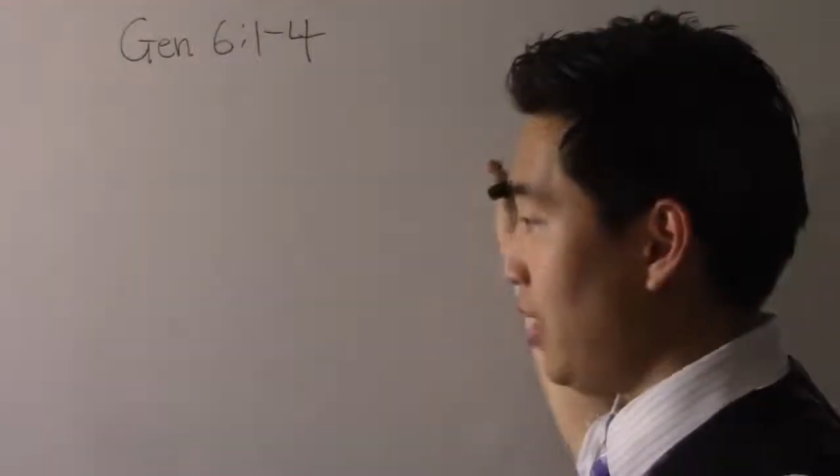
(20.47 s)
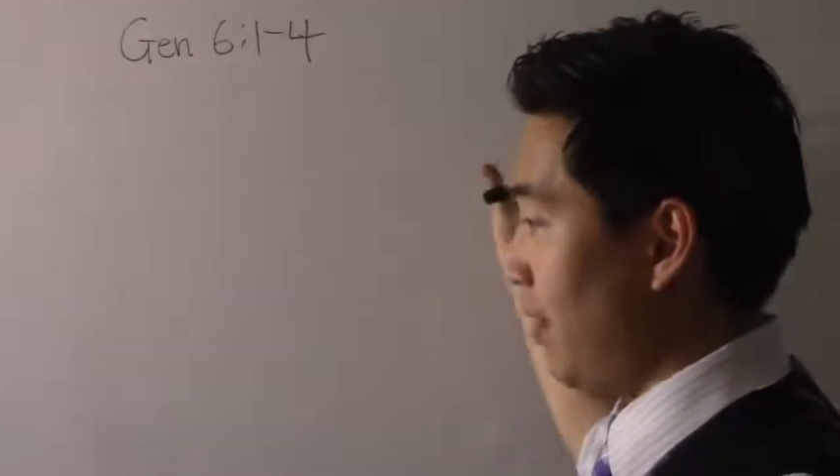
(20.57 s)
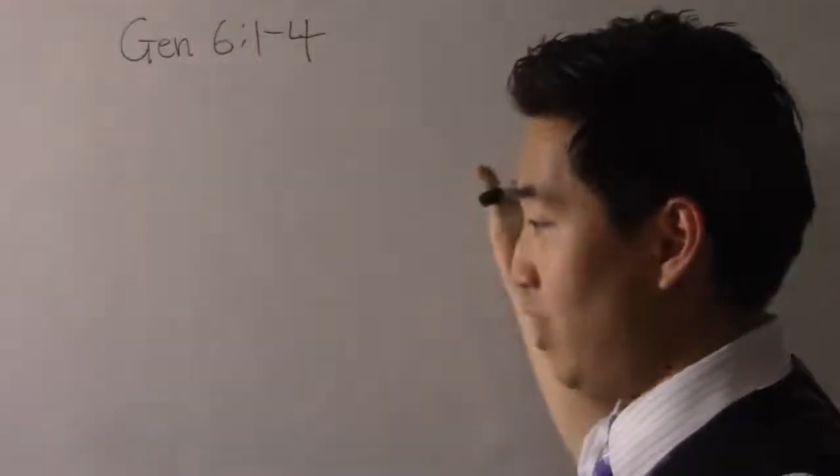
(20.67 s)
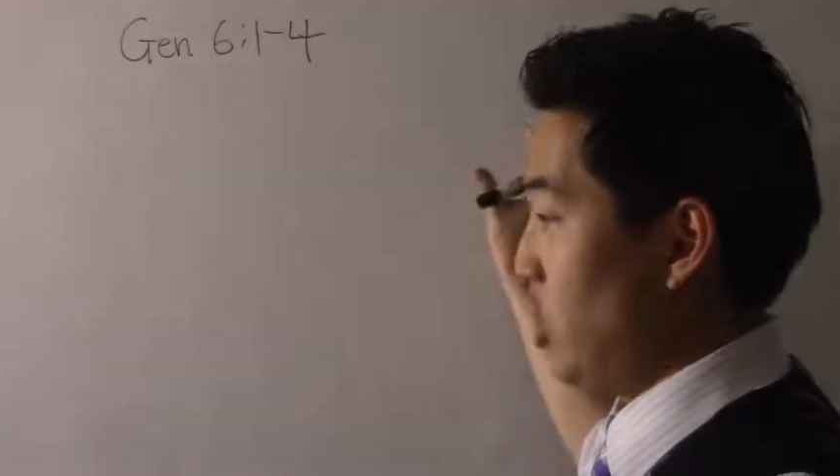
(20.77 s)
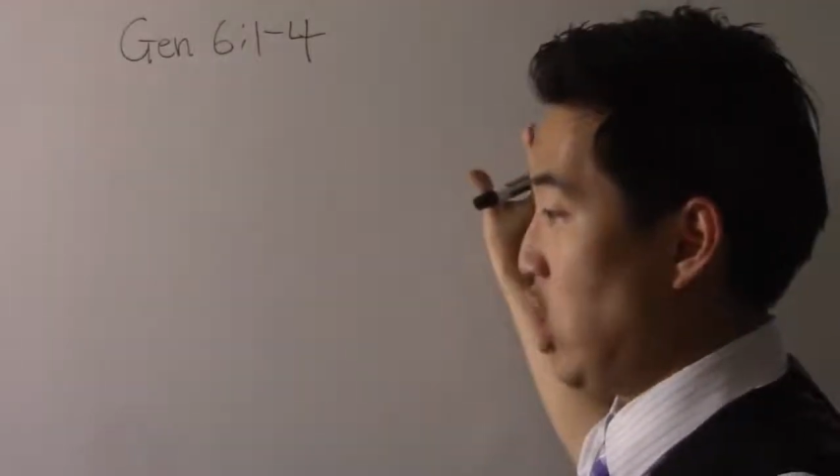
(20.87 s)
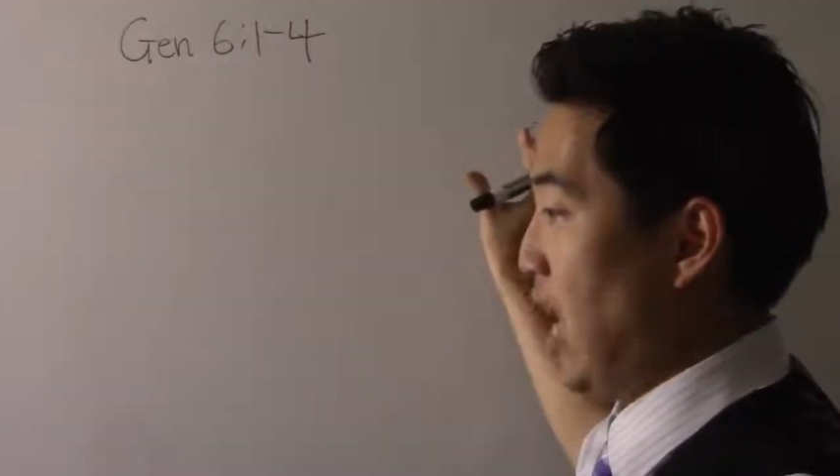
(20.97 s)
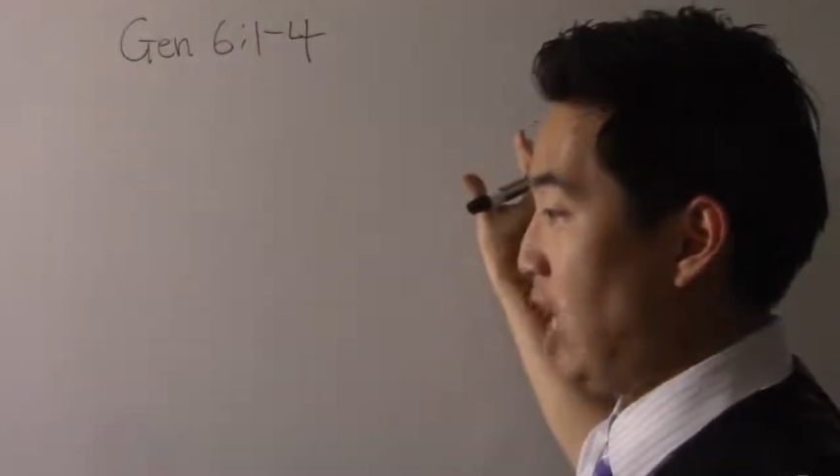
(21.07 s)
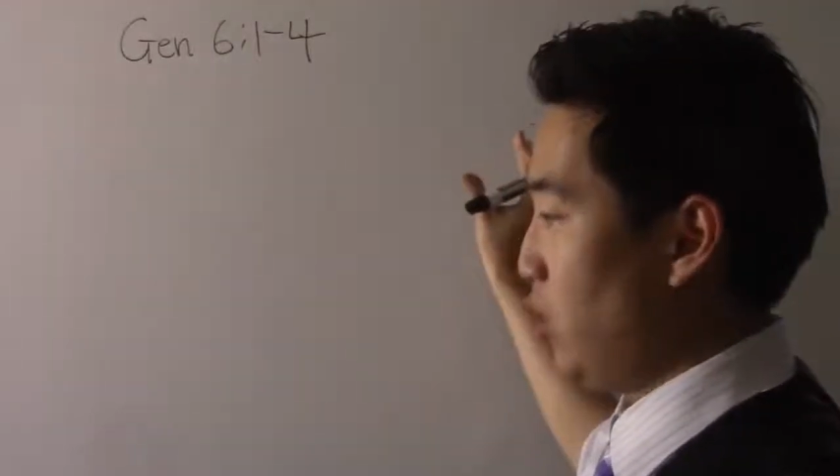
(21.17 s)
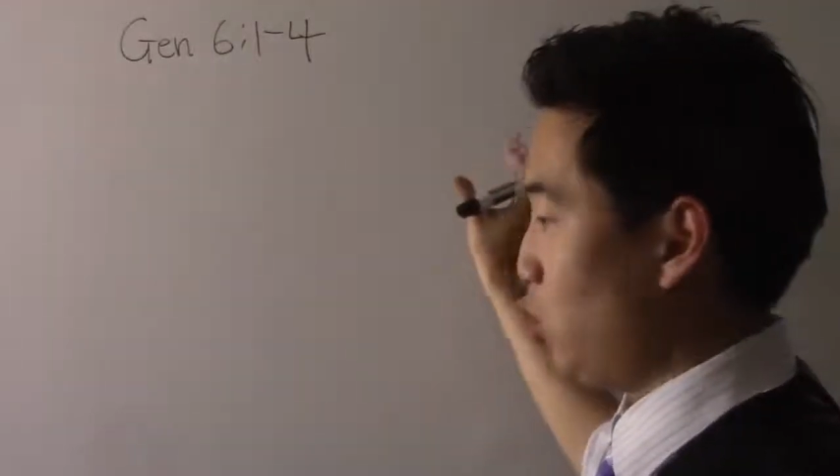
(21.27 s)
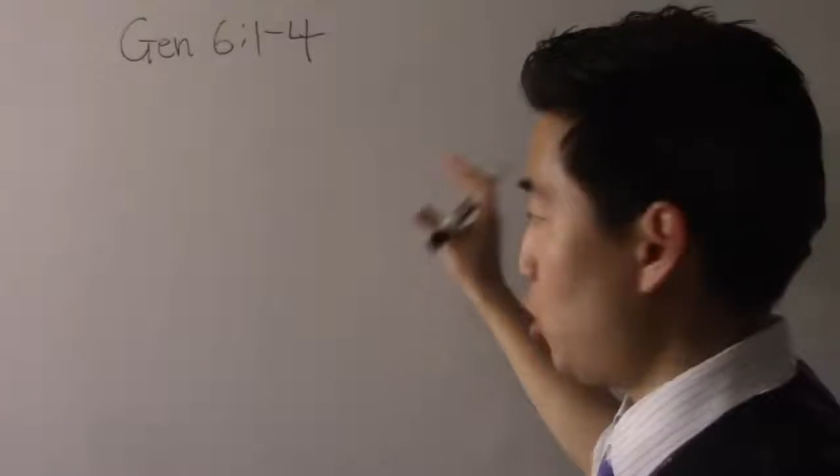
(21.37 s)
of the
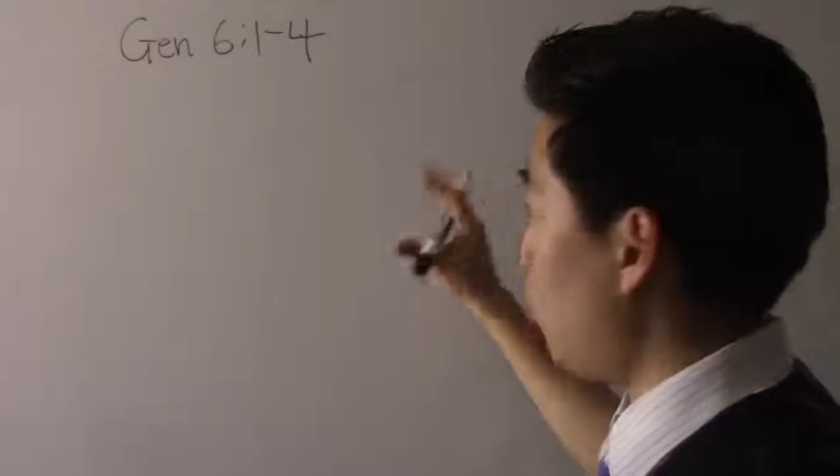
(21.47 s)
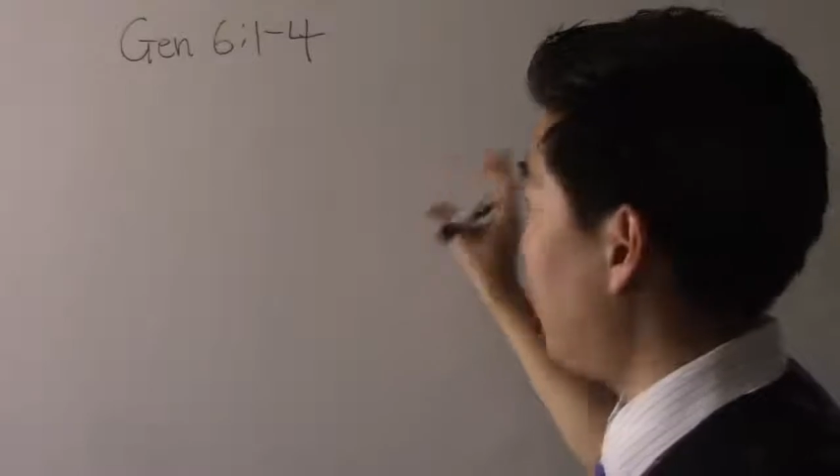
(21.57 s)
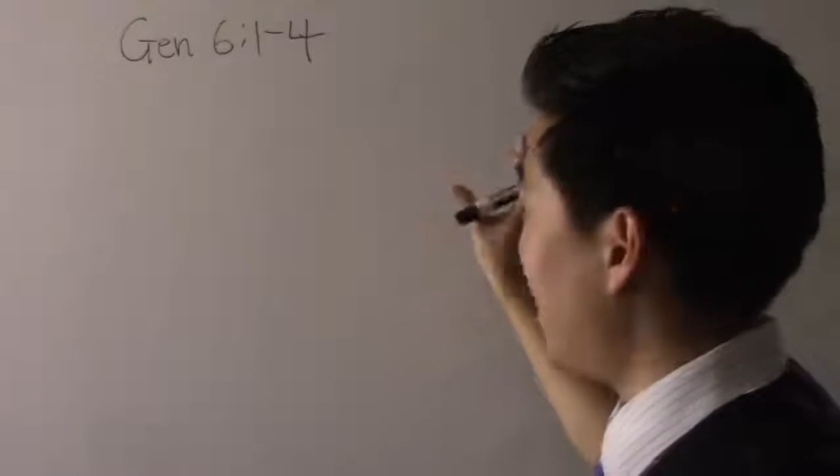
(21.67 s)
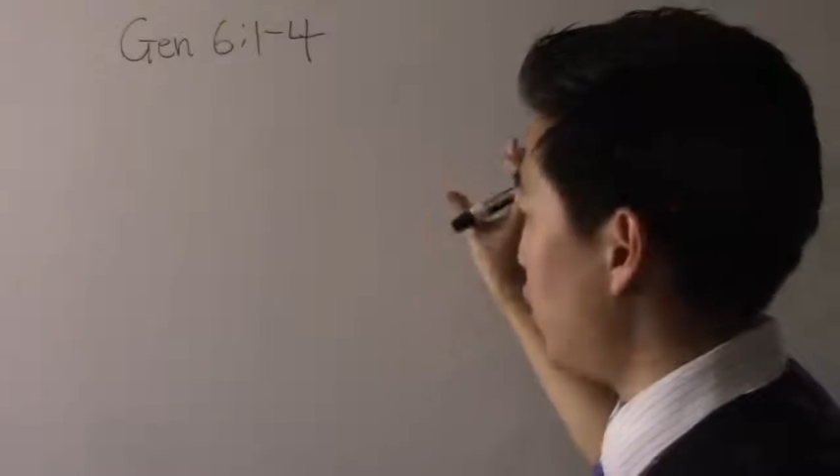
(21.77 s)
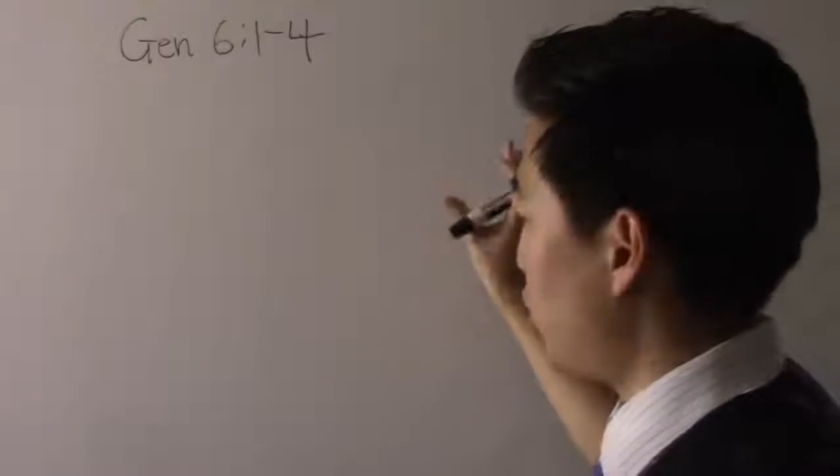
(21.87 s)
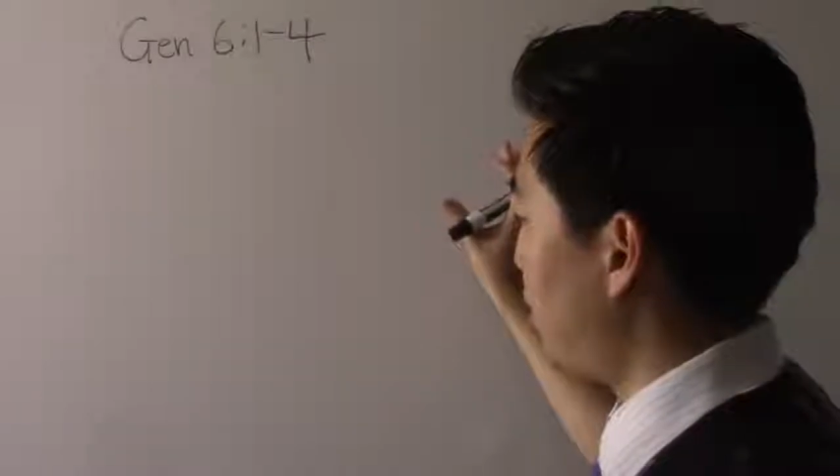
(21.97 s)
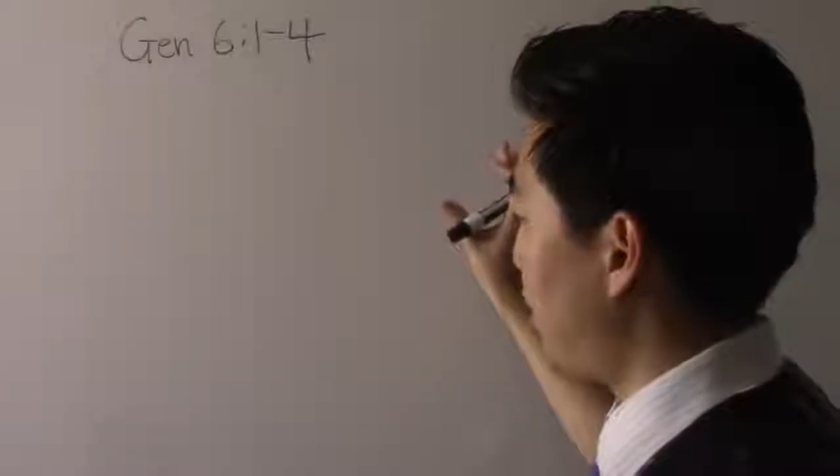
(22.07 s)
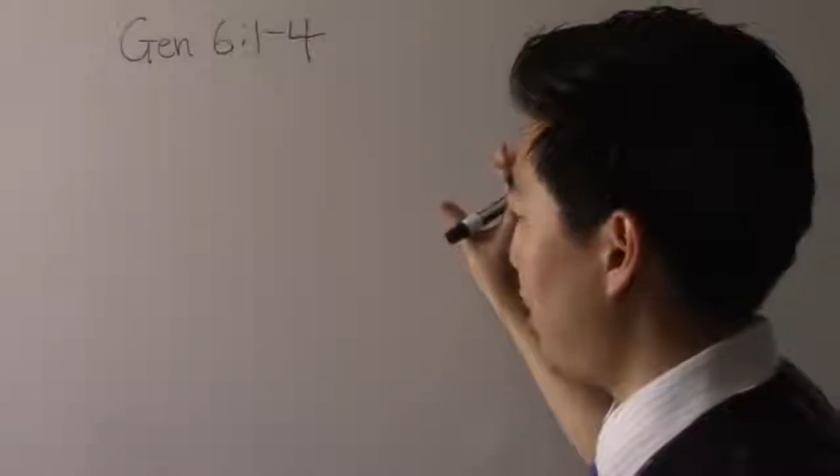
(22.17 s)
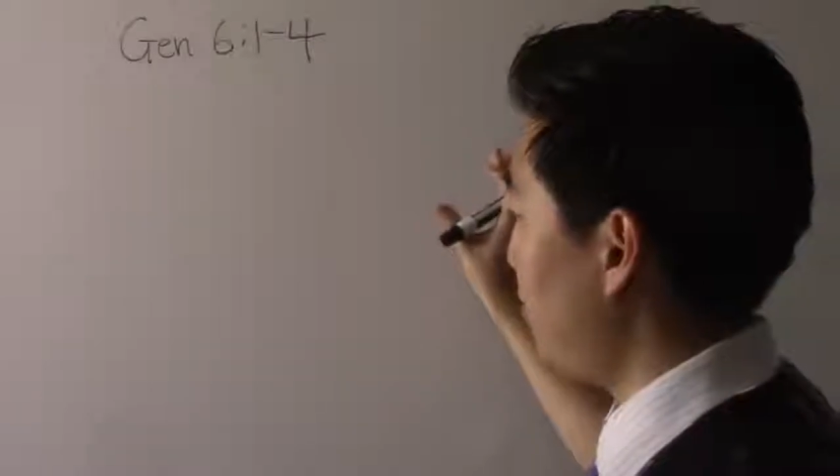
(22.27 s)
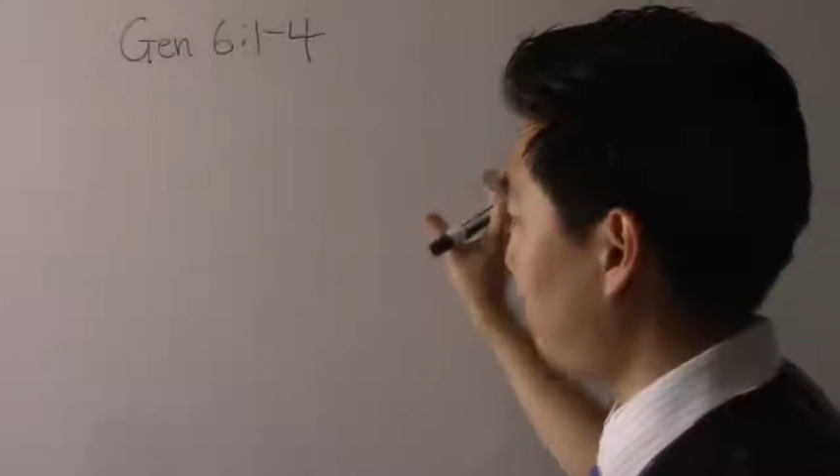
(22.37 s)
giants, which will be interesting.